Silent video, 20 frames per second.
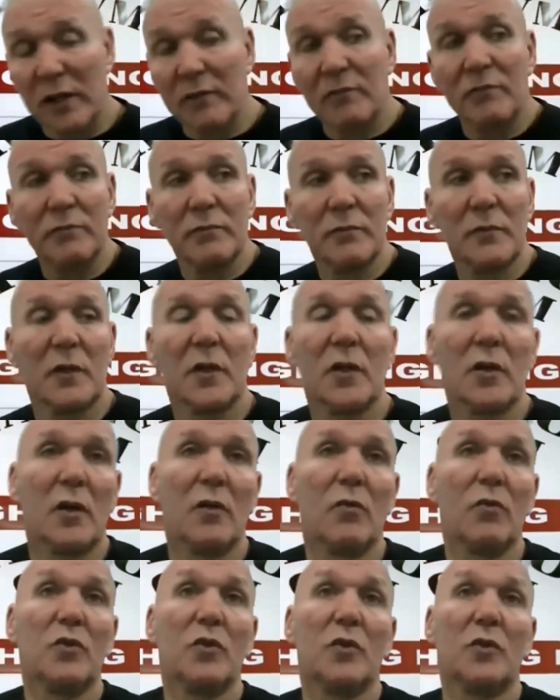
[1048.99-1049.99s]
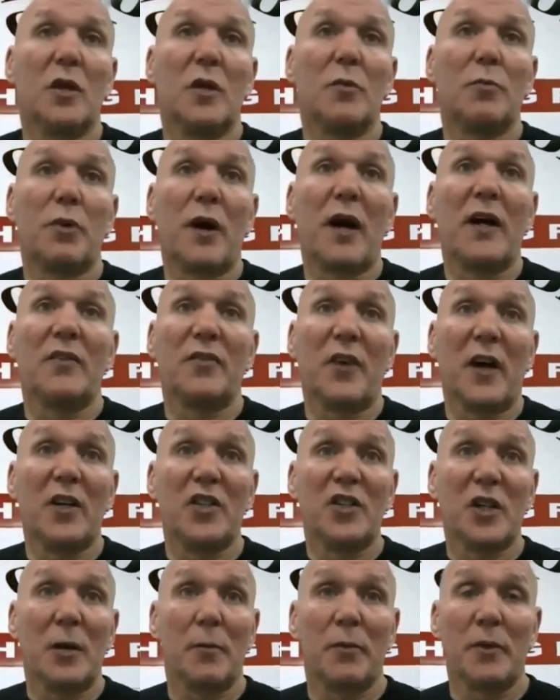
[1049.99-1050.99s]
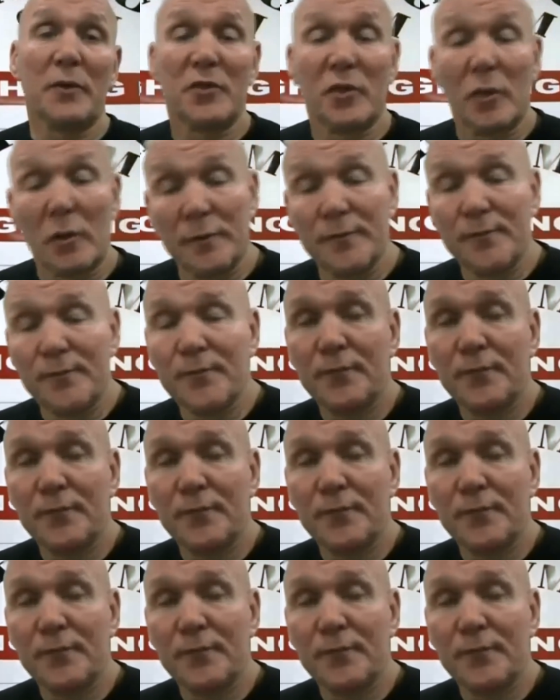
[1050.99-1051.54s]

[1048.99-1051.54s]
and the prize fighter champions.